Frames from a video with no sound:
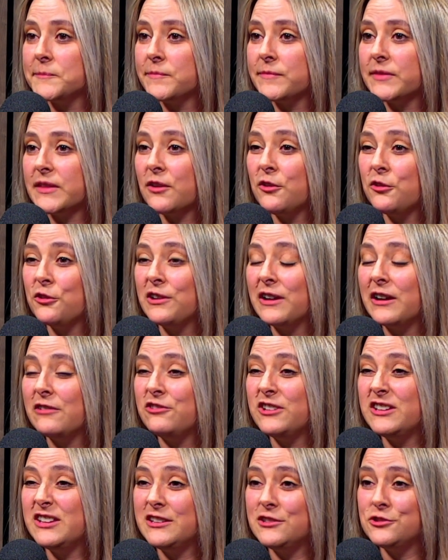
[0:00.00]
or I
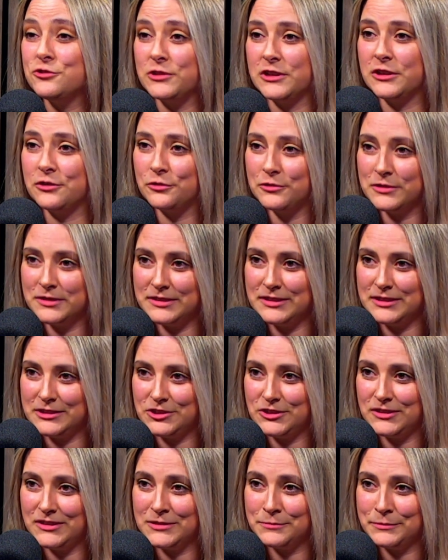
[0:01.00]
really enjoy
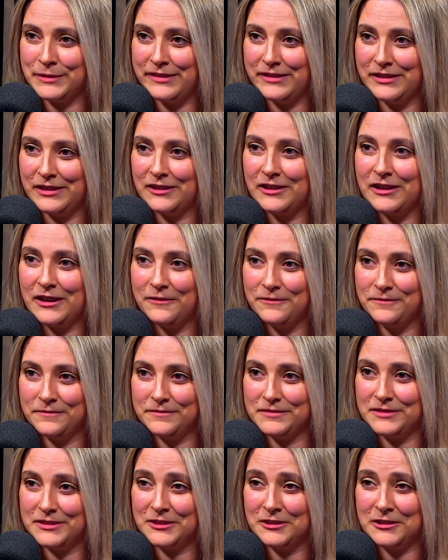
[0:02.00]
cross-stitching as well and
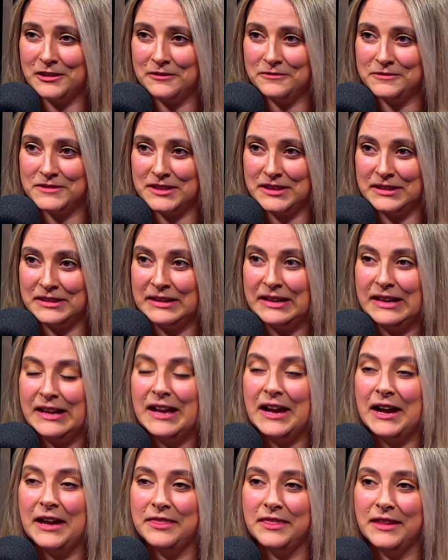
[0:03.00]
crafting.
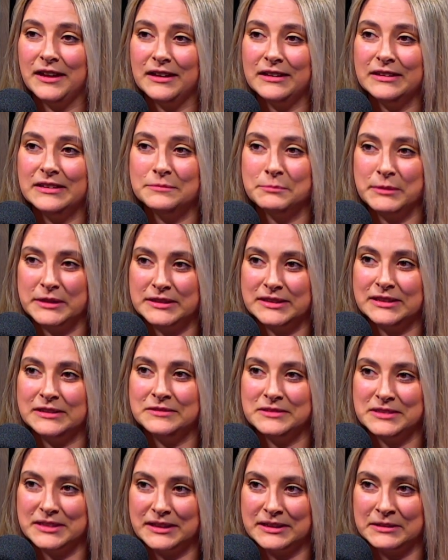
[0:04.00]
And that is my
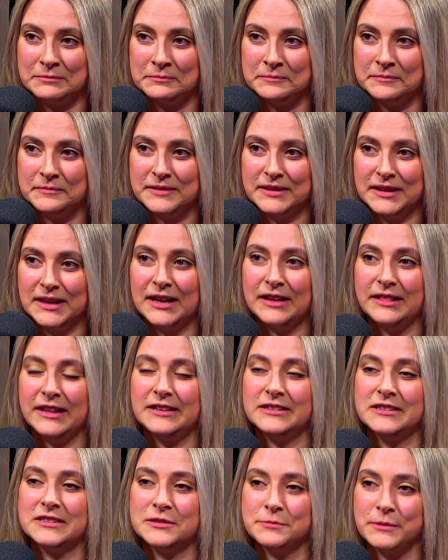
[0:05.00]
downtime. I like to
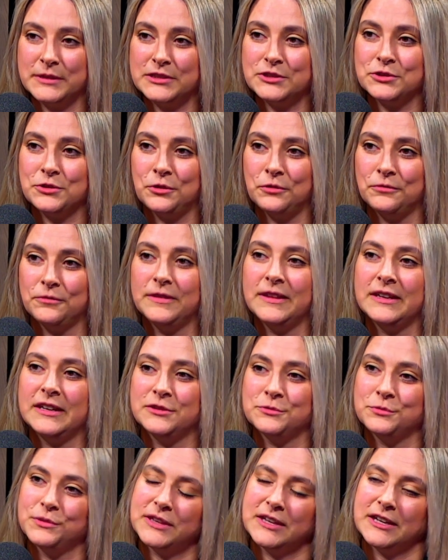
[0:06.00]
switch off and then I
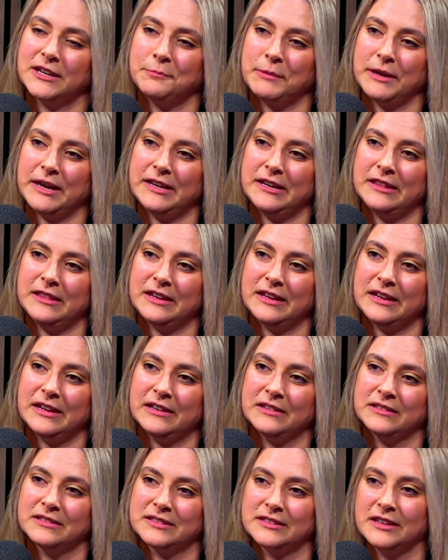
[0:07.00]
don't think about anything
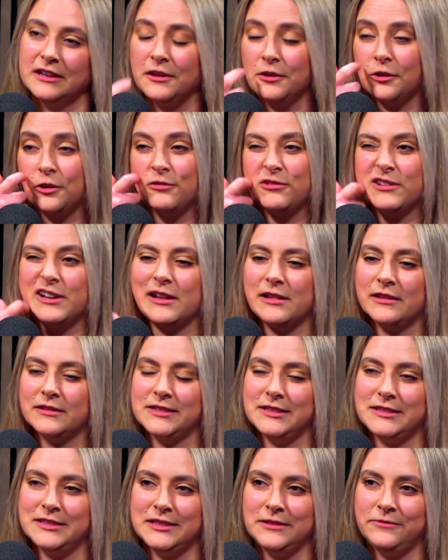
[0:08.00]
else. Or reality
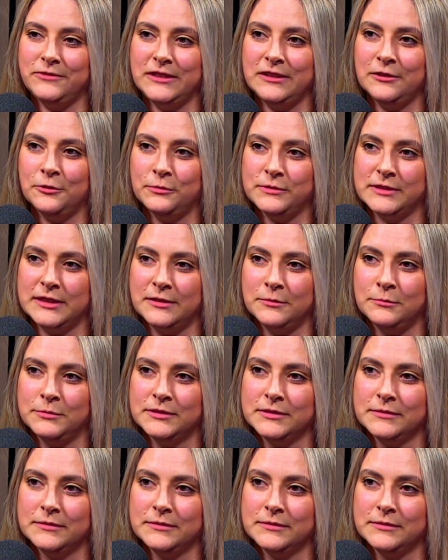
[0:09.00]
TV always helps.